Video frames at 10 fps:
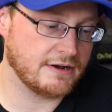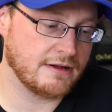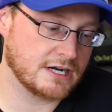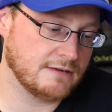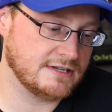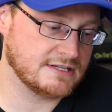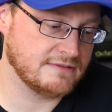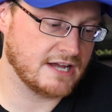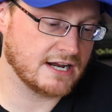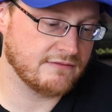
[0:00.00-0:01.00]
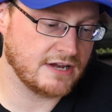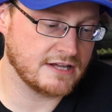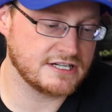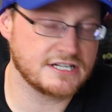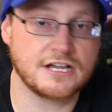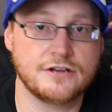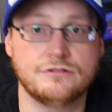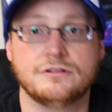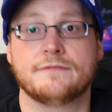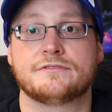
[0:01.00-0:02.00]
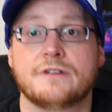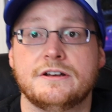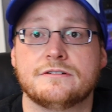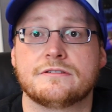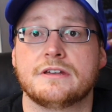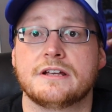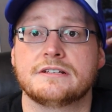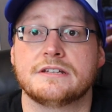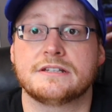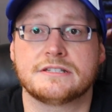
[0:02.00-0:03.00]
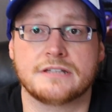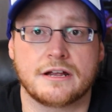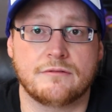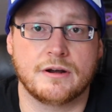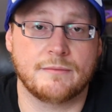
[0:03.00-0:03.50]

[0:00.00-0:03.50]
I'm not going to be some negative Nancy, because I do love Stranger Things. It's like one of